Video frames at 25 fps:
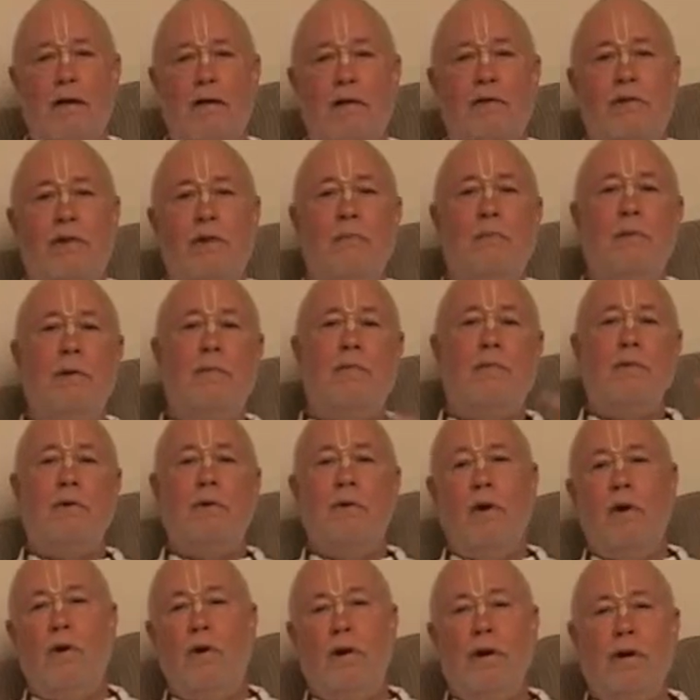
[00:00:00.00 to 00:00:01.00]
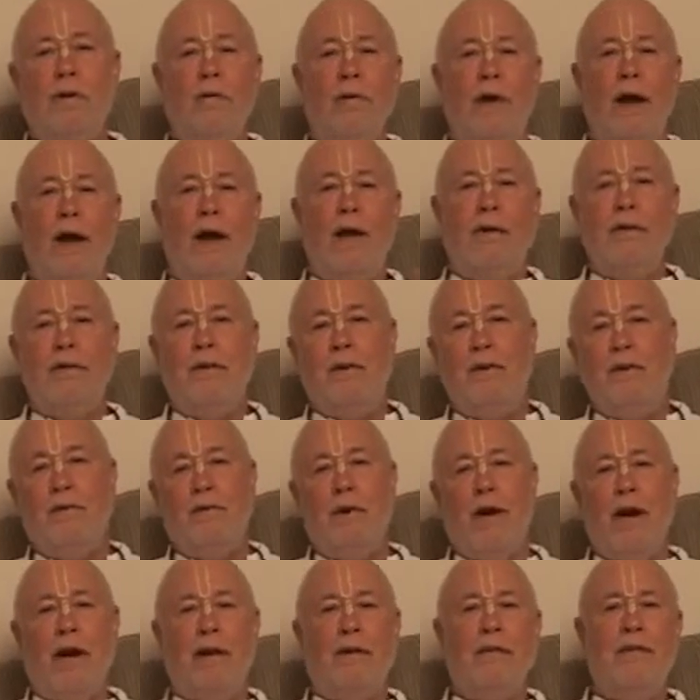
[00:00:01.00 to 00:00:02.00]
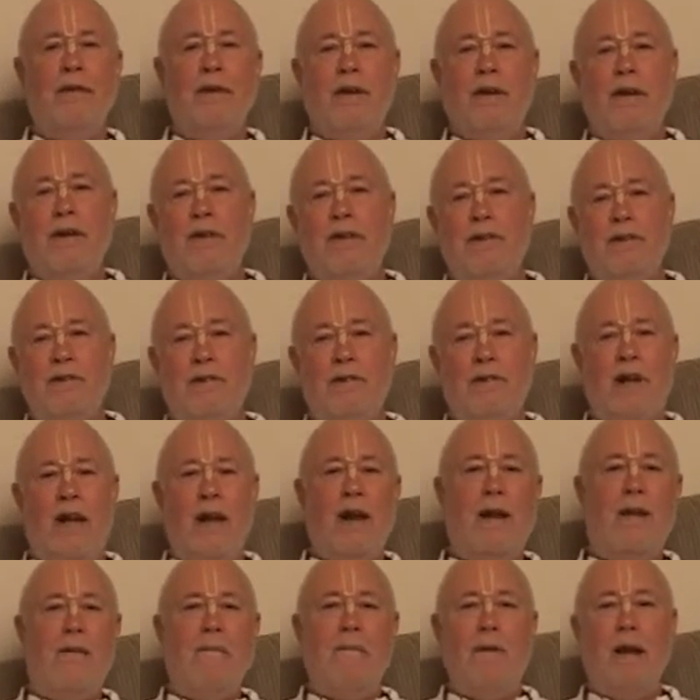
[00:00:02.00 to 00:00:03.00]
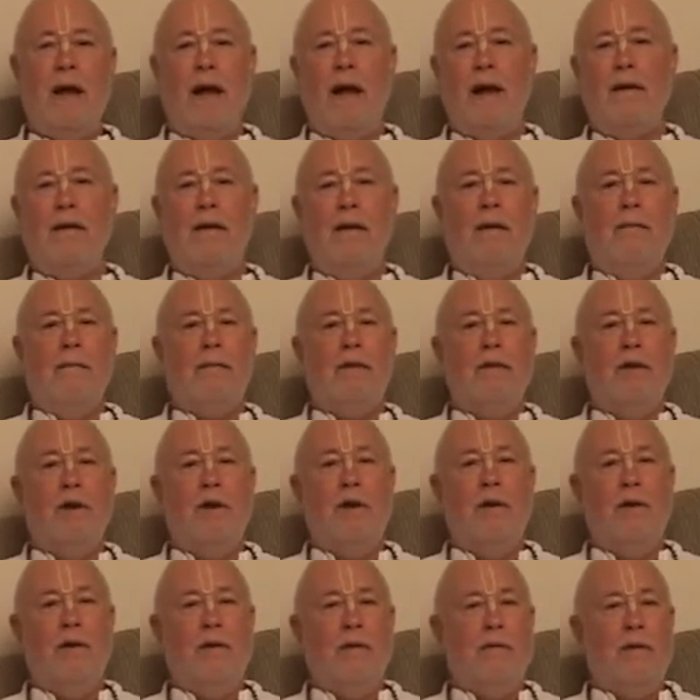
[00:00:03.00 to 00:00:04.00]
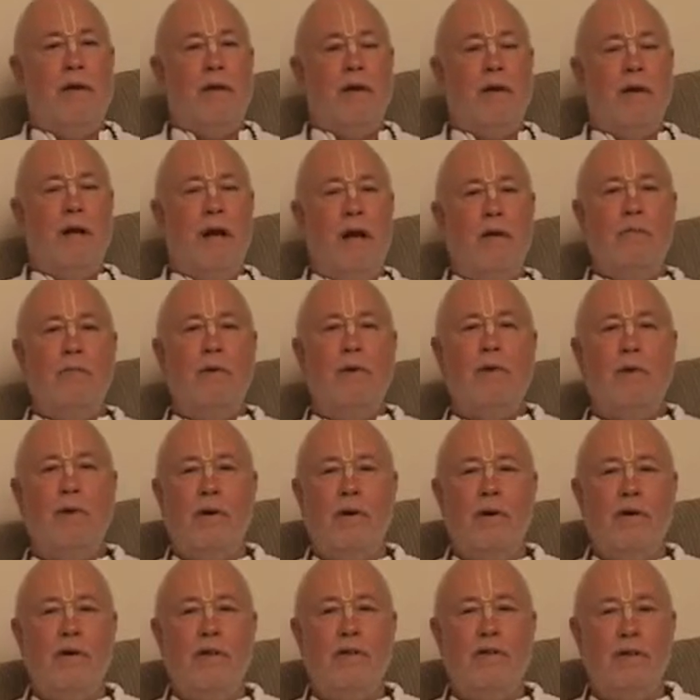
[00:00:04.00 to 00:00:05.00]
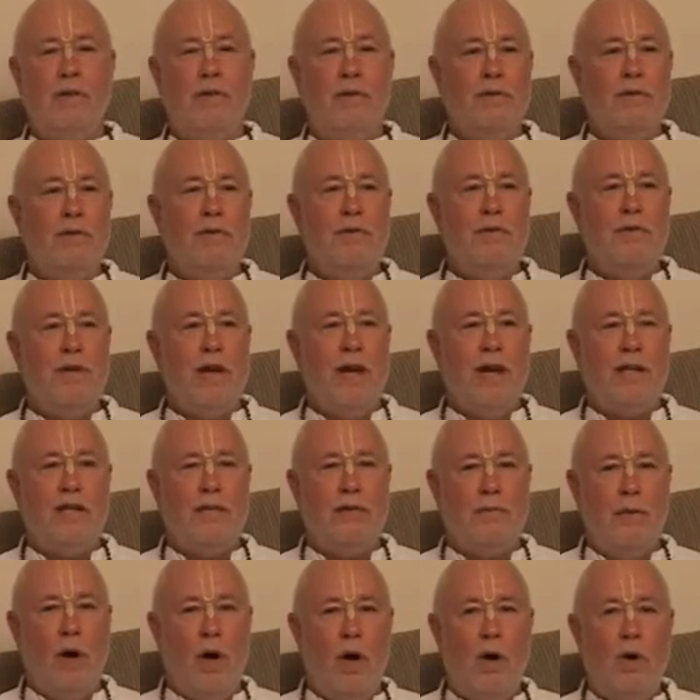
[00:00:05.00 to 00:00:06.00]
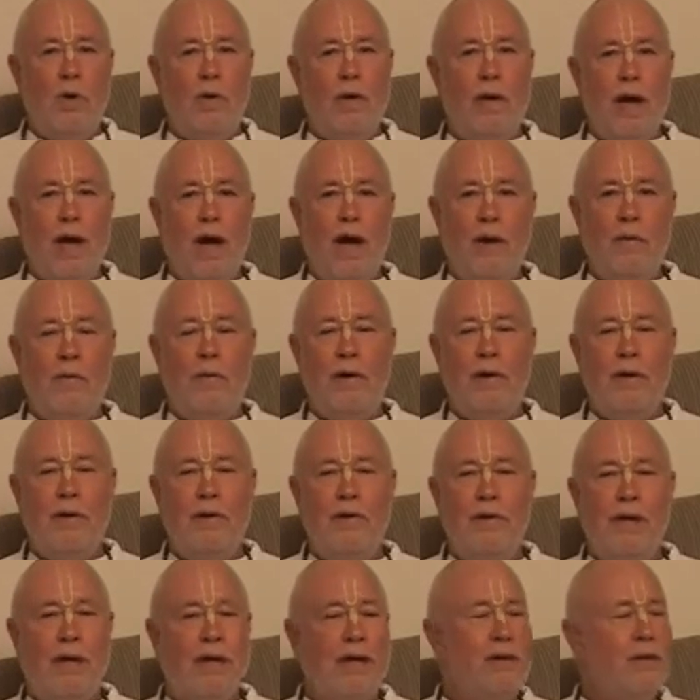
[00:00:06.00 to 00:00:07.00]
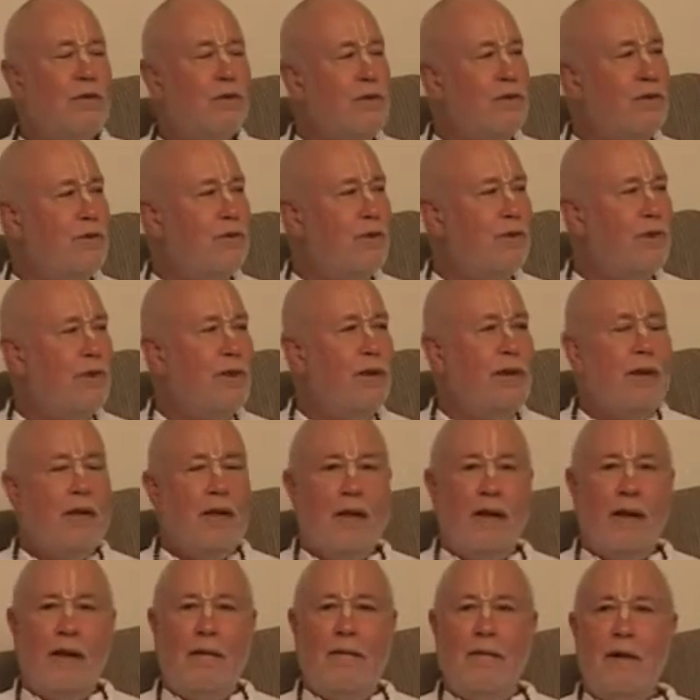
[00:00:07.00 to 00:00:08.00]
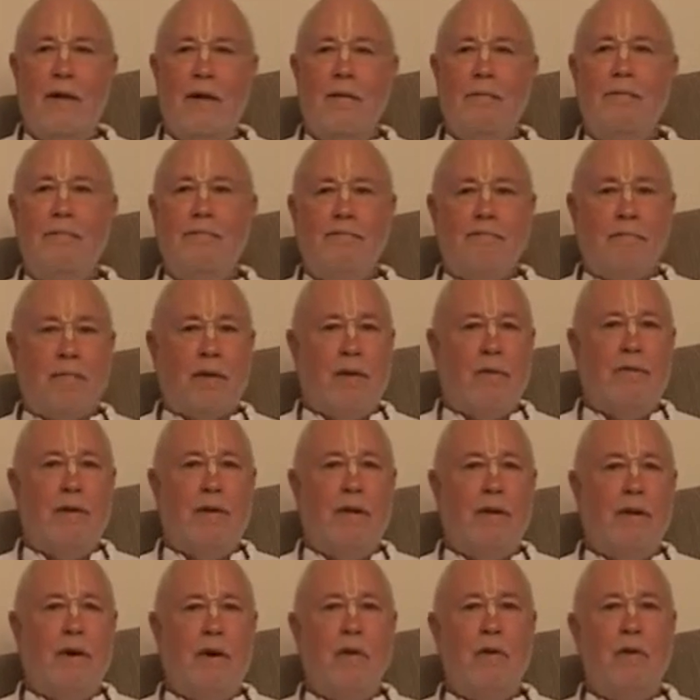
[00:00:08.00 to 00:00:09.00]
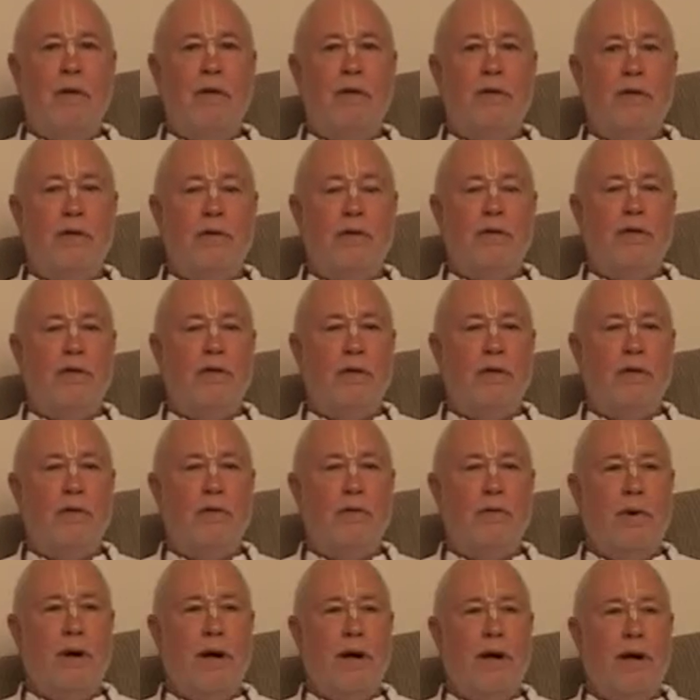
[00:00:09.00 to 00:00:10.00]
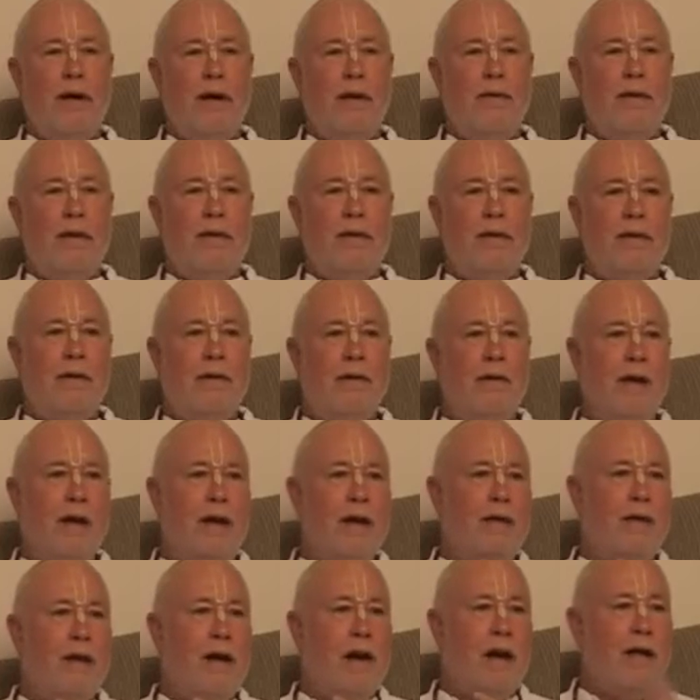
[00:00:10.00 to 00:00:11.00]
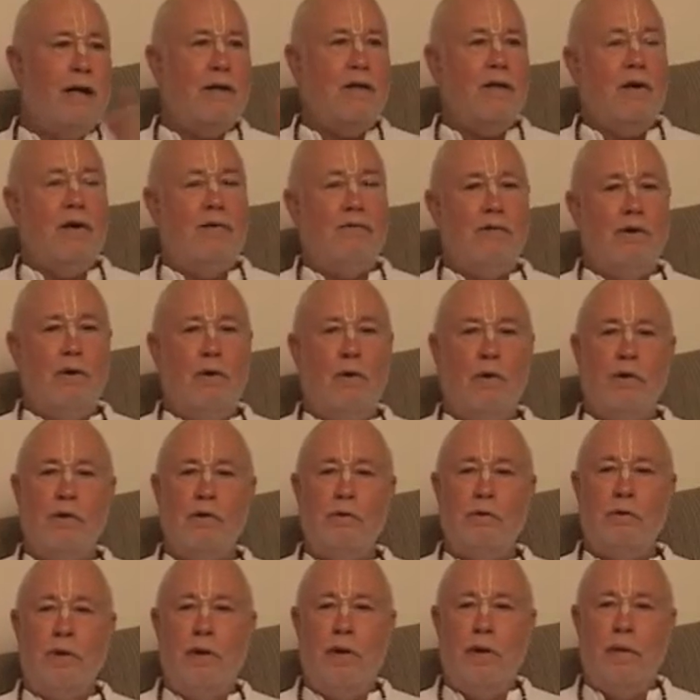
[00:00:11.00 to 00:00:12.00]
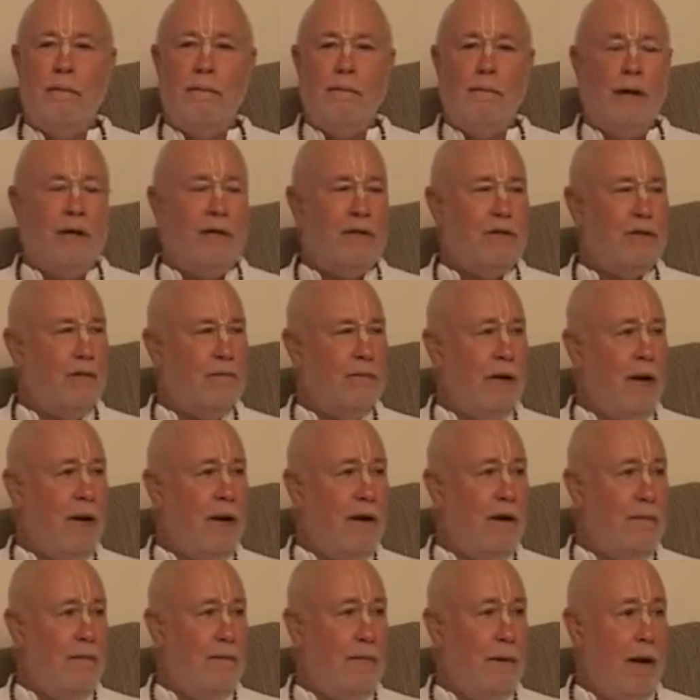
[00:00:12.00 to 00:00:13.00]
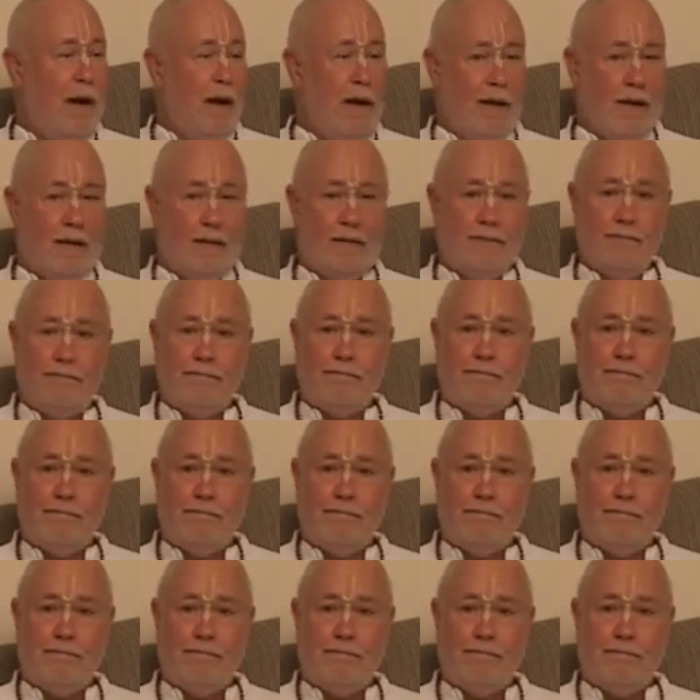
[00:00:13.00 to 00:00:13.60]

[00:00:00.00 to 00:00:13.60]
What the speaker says: You see people going around and around the same path. You know, they'll come with all this enthusiasm. Oh yeah, I want to attain Krishna. And then they'll go into it a certain way, and then they'll get knocked off course by some kind of Maya.